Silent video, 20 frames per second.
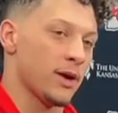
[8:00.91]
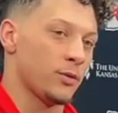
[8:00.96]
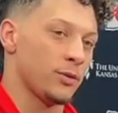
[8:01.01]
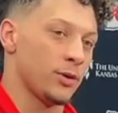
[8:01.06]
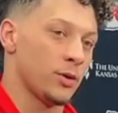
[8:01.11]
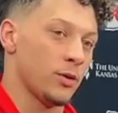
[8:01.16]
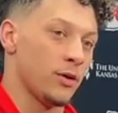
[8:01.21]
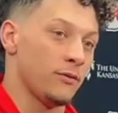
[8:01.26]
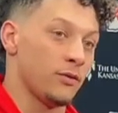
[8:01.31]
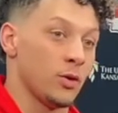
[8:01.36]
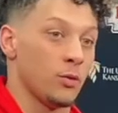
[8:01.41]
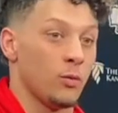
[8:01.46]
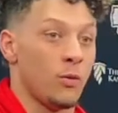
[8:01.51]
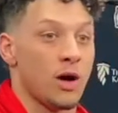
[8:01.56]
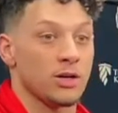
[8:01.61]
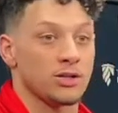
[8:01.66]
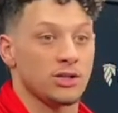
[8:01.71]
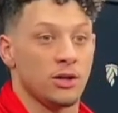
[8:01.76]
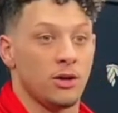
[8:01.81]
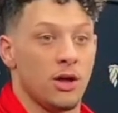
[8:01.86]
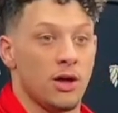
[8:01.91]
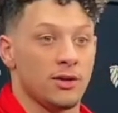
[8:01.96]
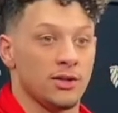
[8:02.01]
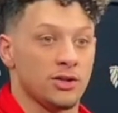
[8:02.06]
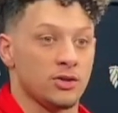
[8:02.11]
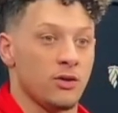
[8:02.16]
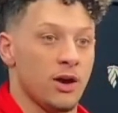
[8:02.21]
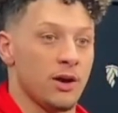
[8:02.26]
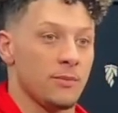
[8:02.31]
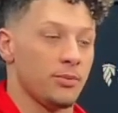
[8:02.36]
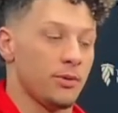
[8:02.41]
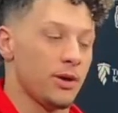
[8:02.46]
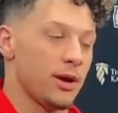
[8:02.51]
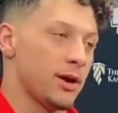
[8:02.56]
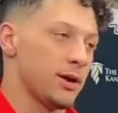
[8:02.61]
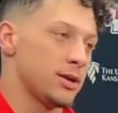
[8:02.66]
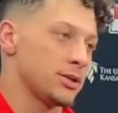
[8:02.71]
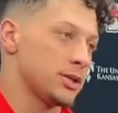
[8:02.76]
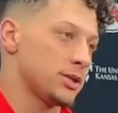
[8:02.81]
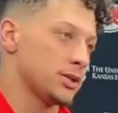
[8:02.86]
when you're if you're watching a lot of these great
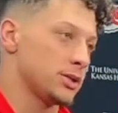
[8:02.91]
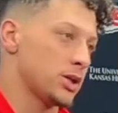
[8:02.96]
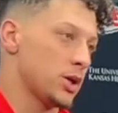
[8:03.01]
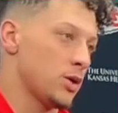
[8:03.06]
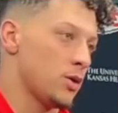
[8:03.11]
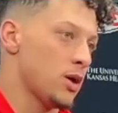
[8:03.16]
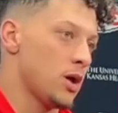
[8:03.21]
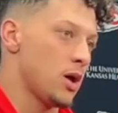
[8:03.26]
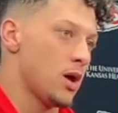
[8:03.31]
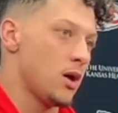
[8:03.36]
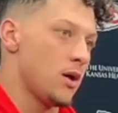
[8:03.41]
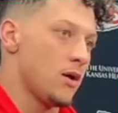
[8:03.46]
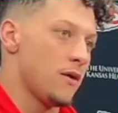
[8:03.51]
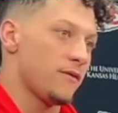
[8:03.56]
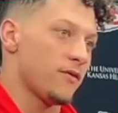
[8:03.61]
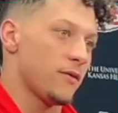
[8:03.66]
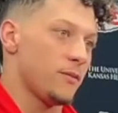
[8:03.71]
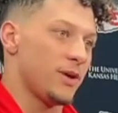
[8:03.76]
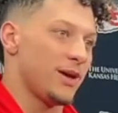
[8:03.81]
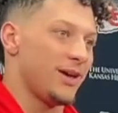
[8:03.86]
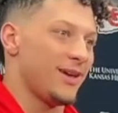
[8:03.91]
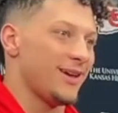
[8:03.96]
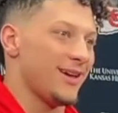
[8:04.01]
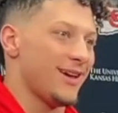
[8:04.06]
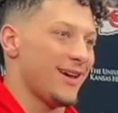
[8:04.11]
players. And so, for me,